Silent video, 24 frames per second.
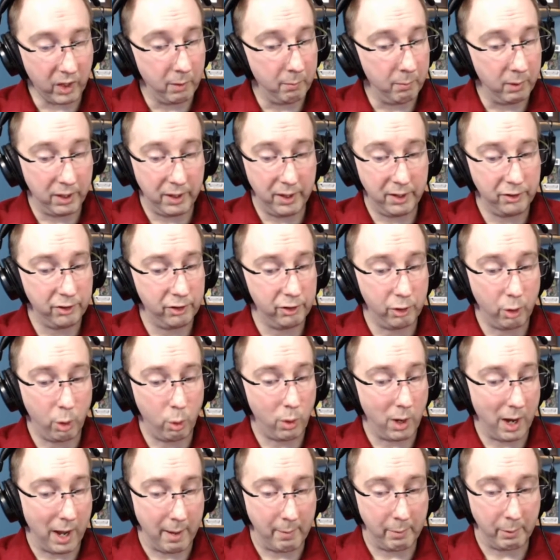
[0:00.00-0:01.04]
But this is no
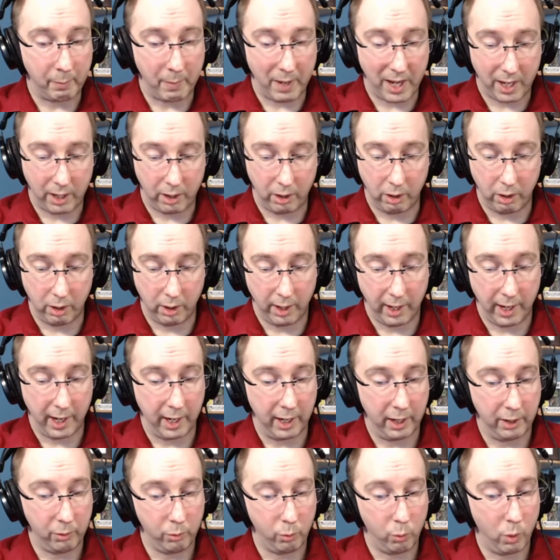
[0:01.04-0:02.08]
common matter,
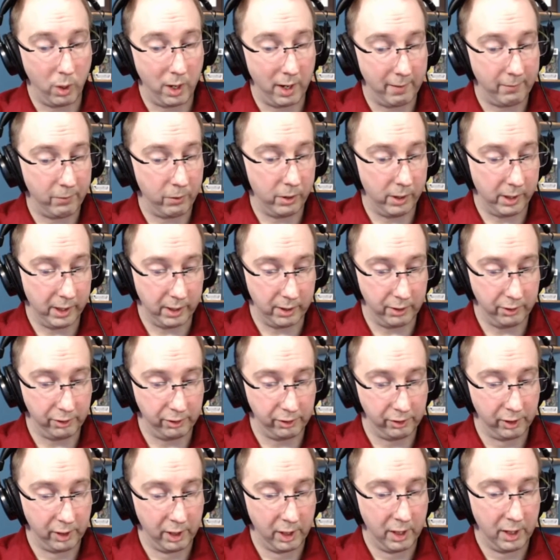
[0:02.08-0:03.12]
and whatever it
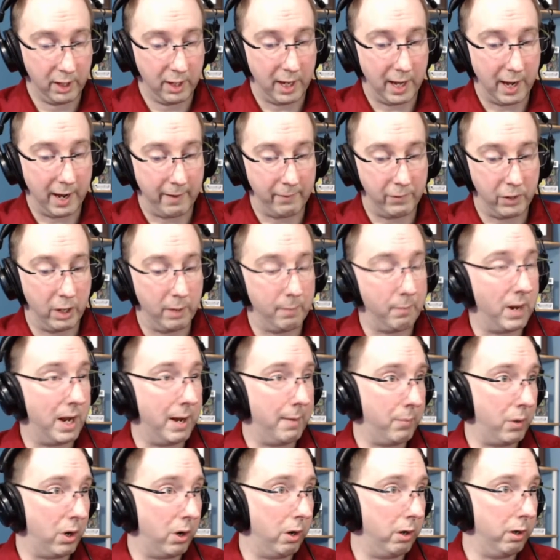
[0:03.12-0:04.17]
is, I have done my
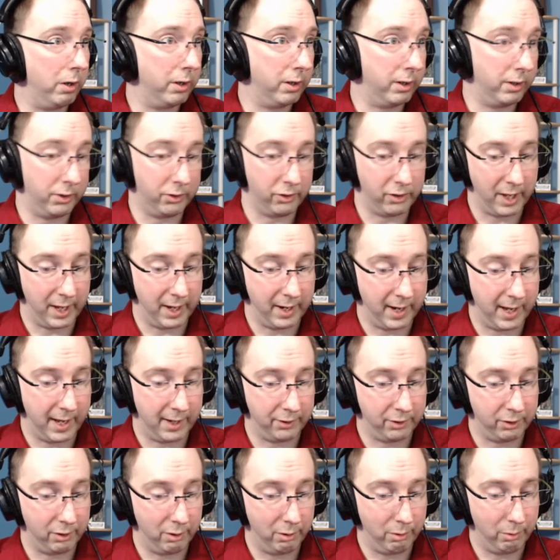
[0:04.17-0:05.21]
part. Is that
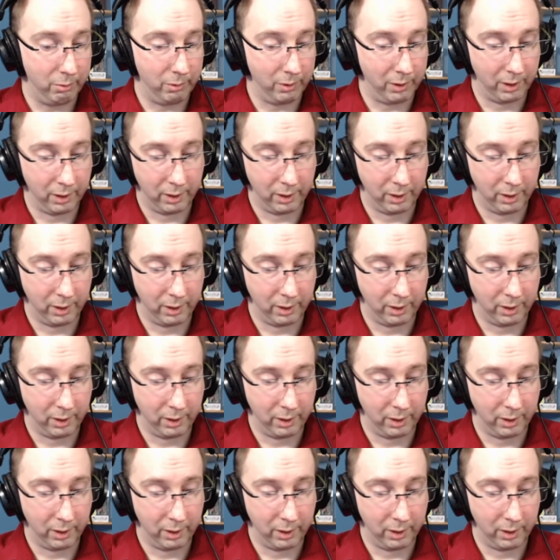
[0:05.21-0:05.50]
not so?